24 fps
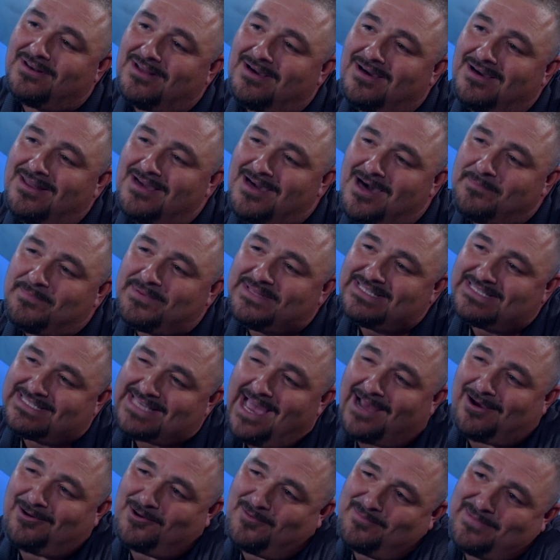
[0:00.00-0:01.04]
on up in
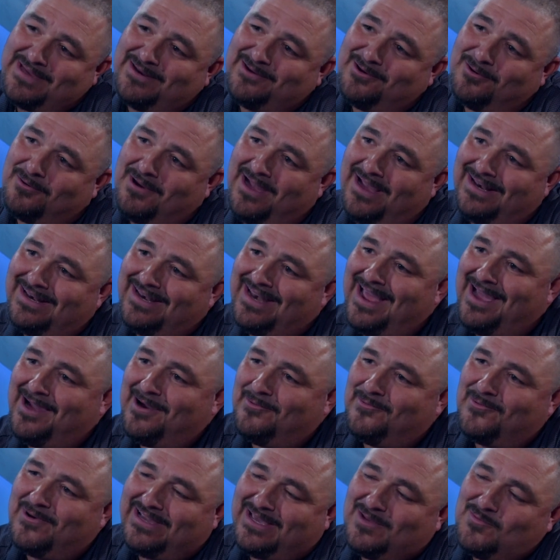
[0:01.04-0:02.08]
Sacramento right now?
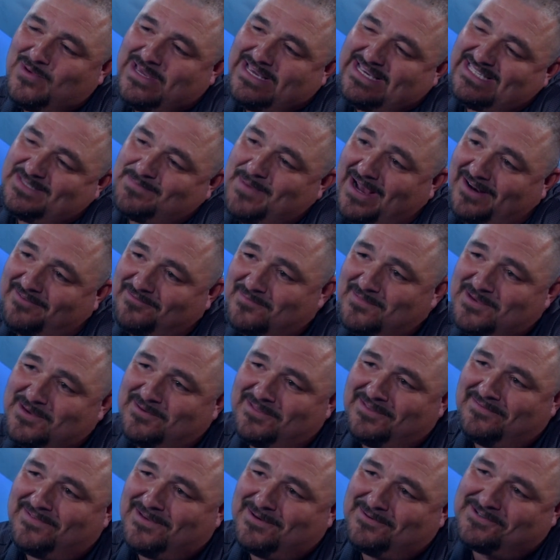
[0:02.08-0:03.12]
What can we expect from you in
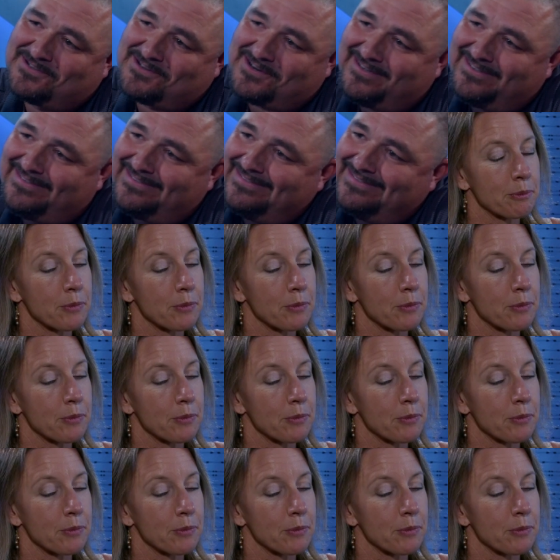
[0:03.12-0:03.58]
the future?